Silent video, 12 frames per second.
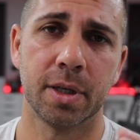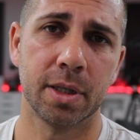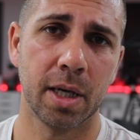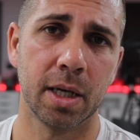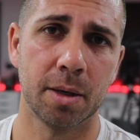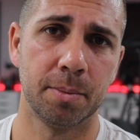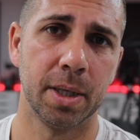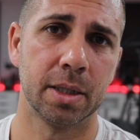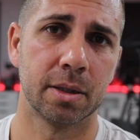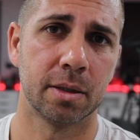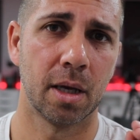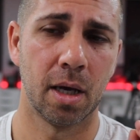gigabit
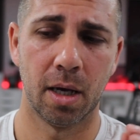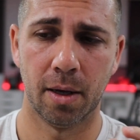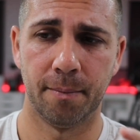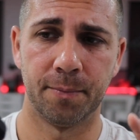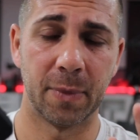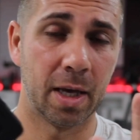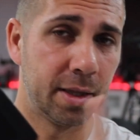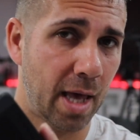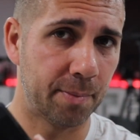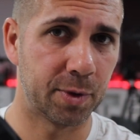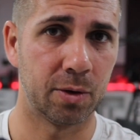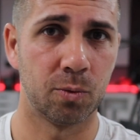um,
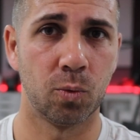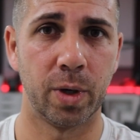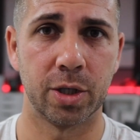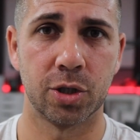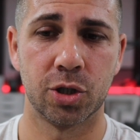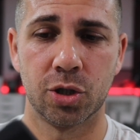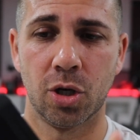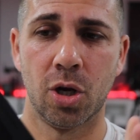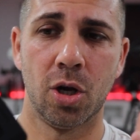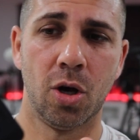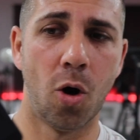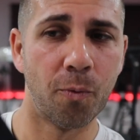adapter which
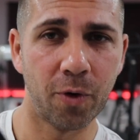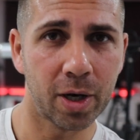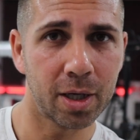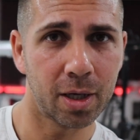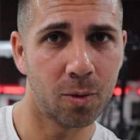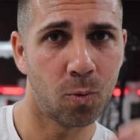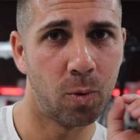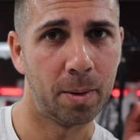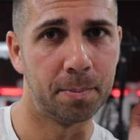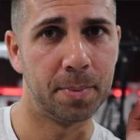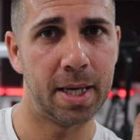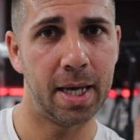hopefully will
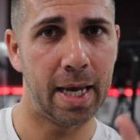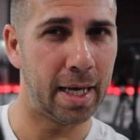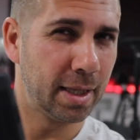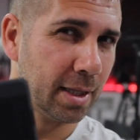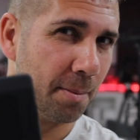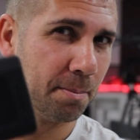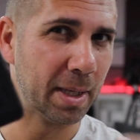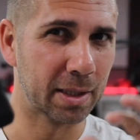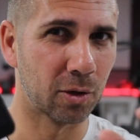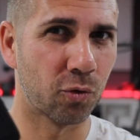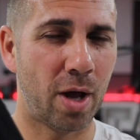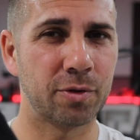be in the
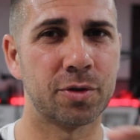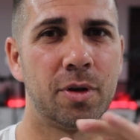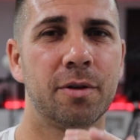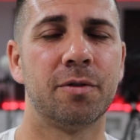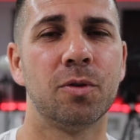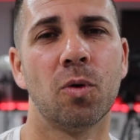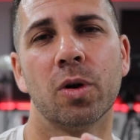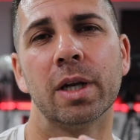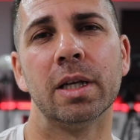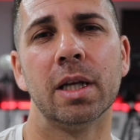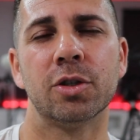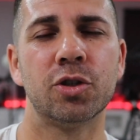middle ground so if you only
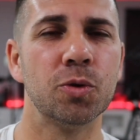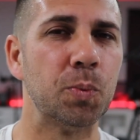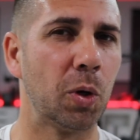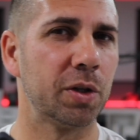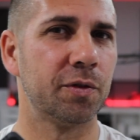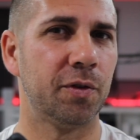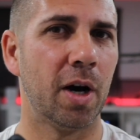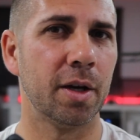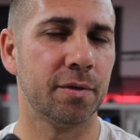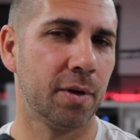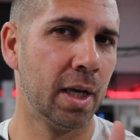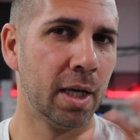need 2.5
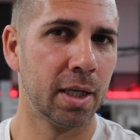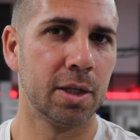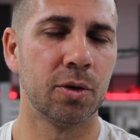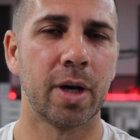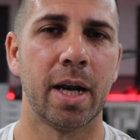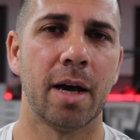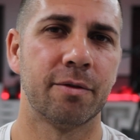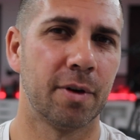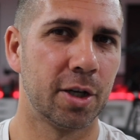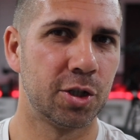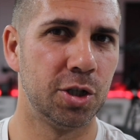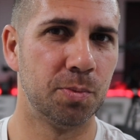you can have
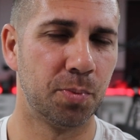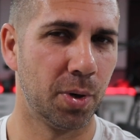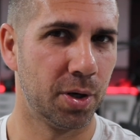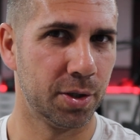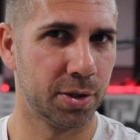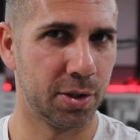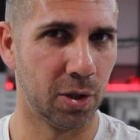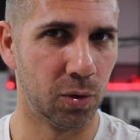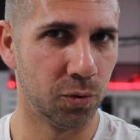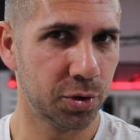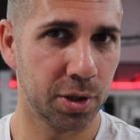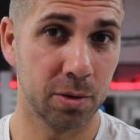a cheaper
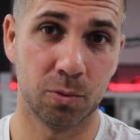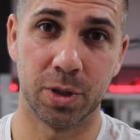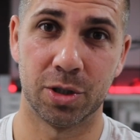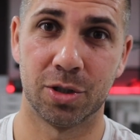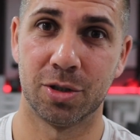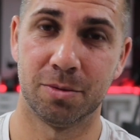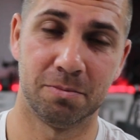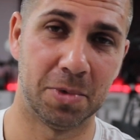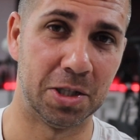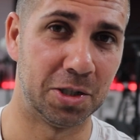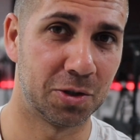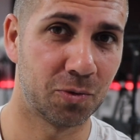solution, which
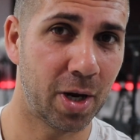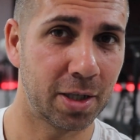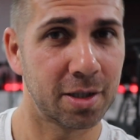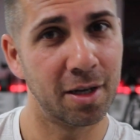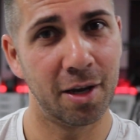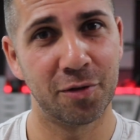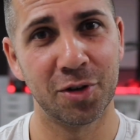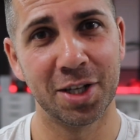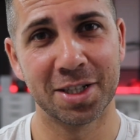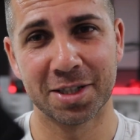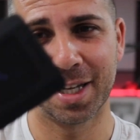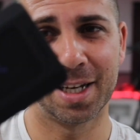is great. If you need
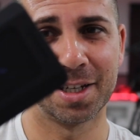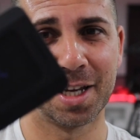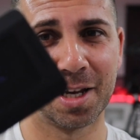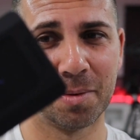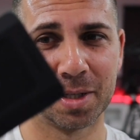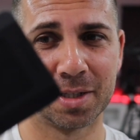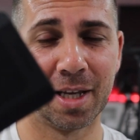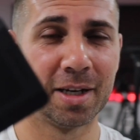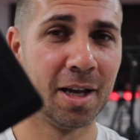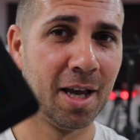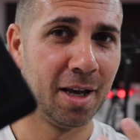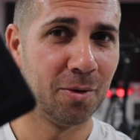10 gigabit, then
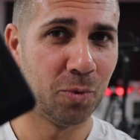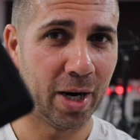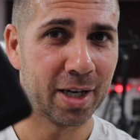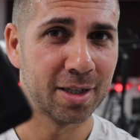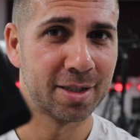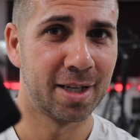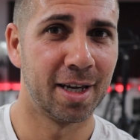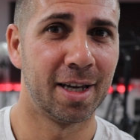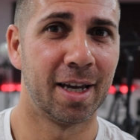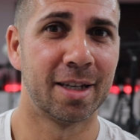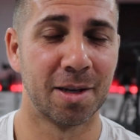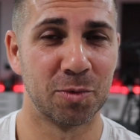what I can say
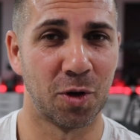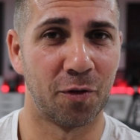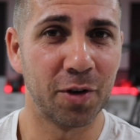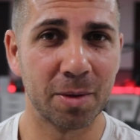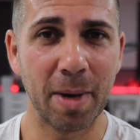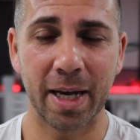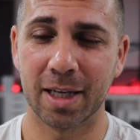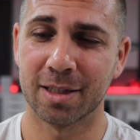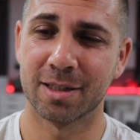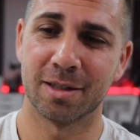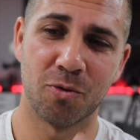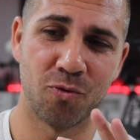in terms of feedback,
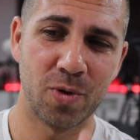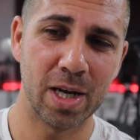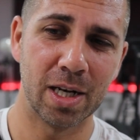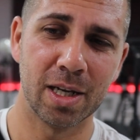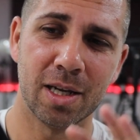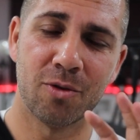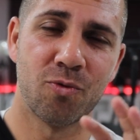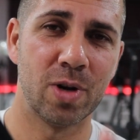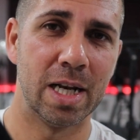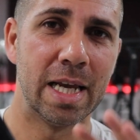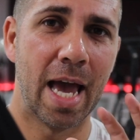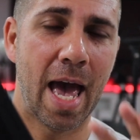it's really,
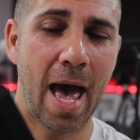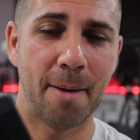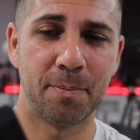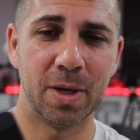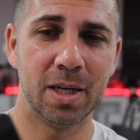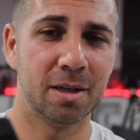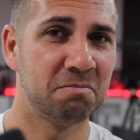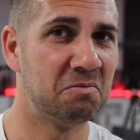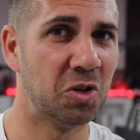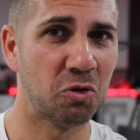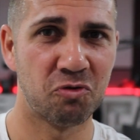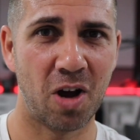really happy.
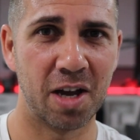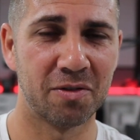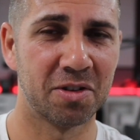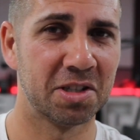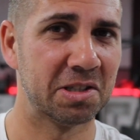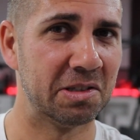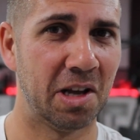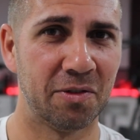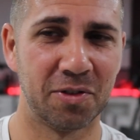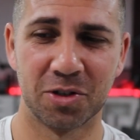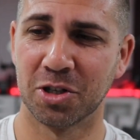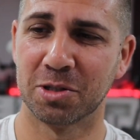No drivers,
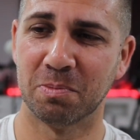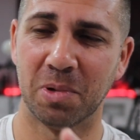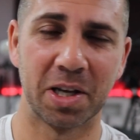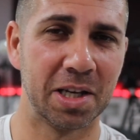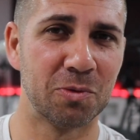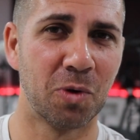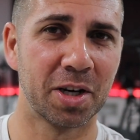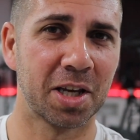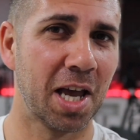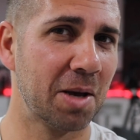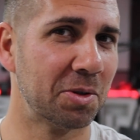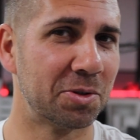nothing, just plugging one
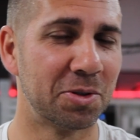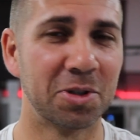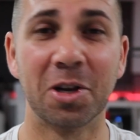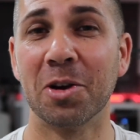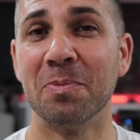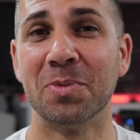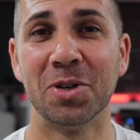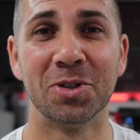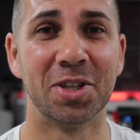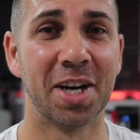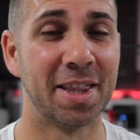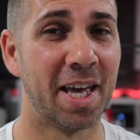cable to the
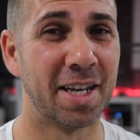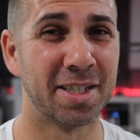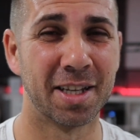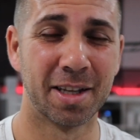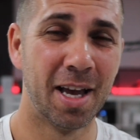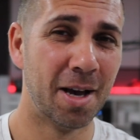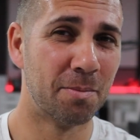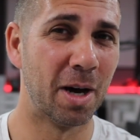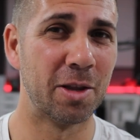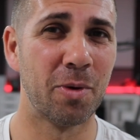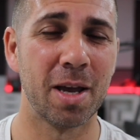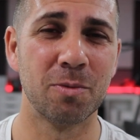computer, and that is it. By
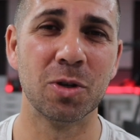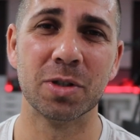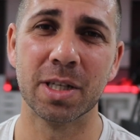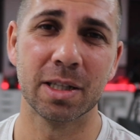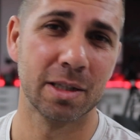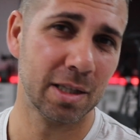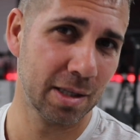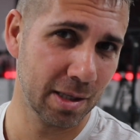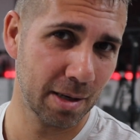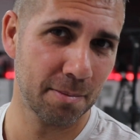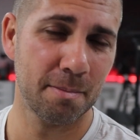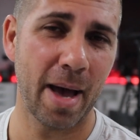the way, I'm using the
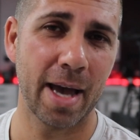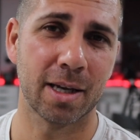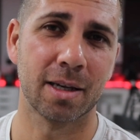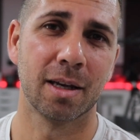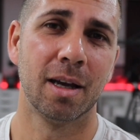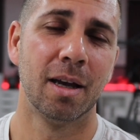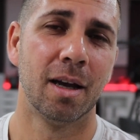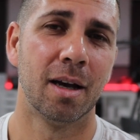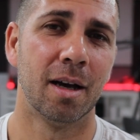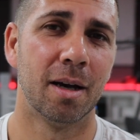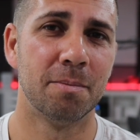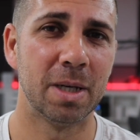Mac
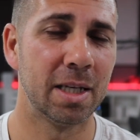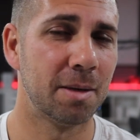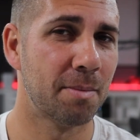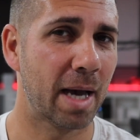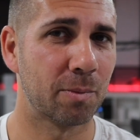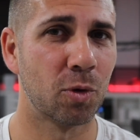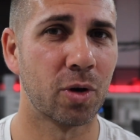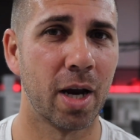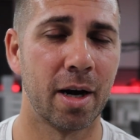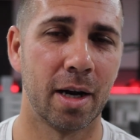uh, Mini MacBook Air